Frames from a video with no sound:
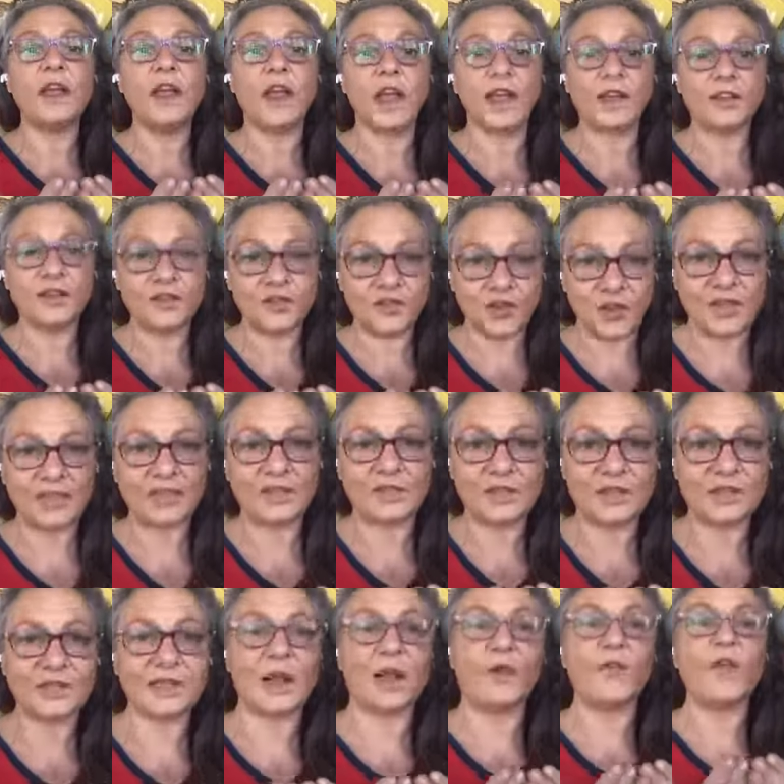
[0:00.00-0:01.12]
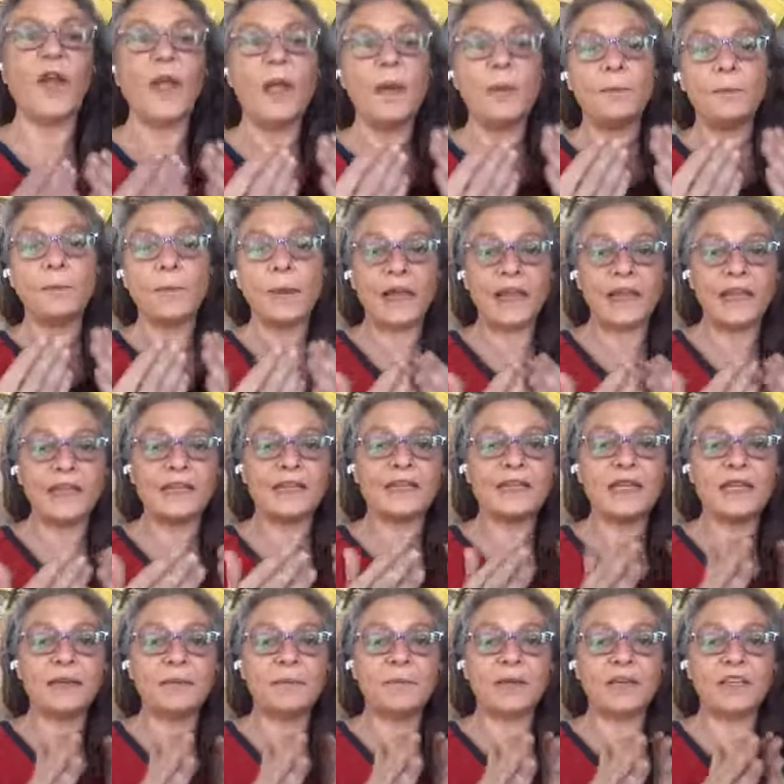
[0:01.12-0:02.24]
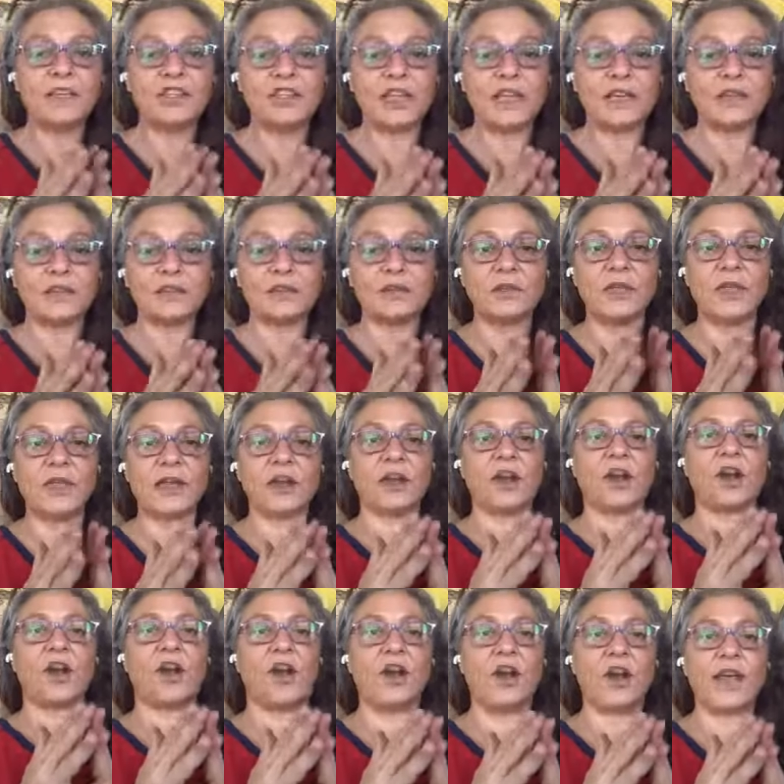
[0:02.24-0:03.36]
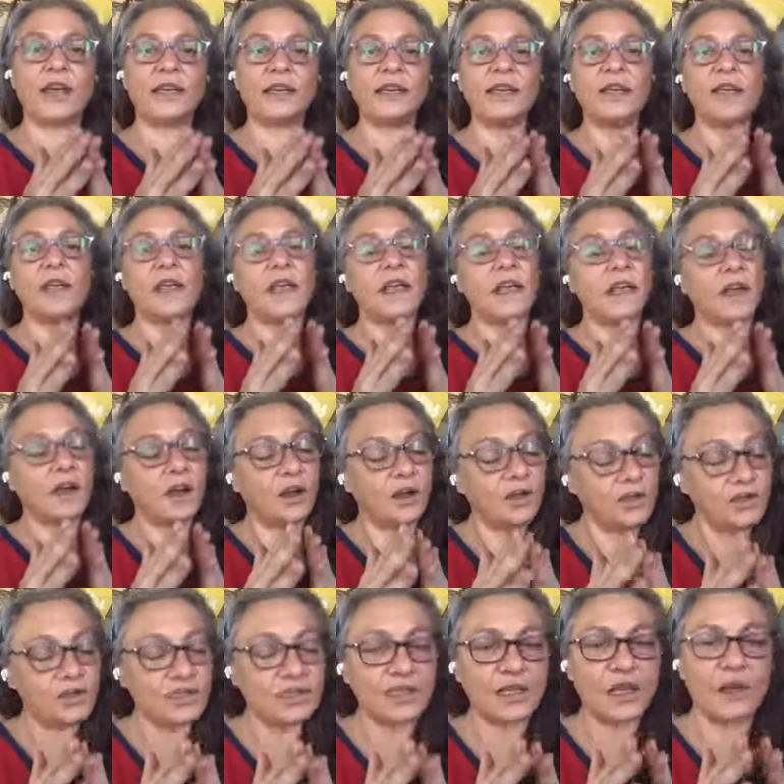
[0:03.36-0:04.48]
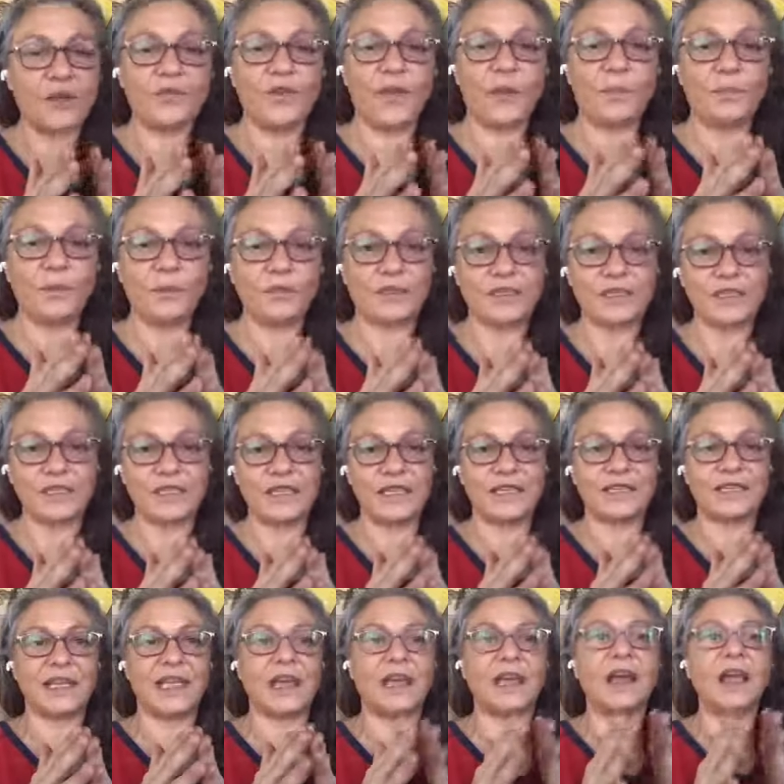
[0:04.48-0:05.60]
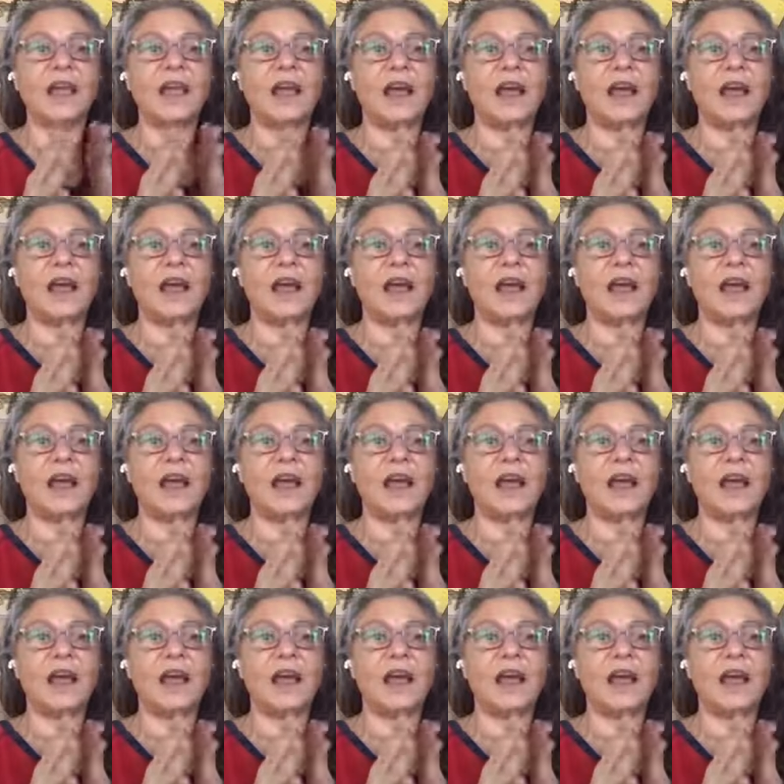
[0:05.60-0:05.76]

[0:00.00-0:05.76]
and treat yourself please be gentle and kind on yourself and put the stick down.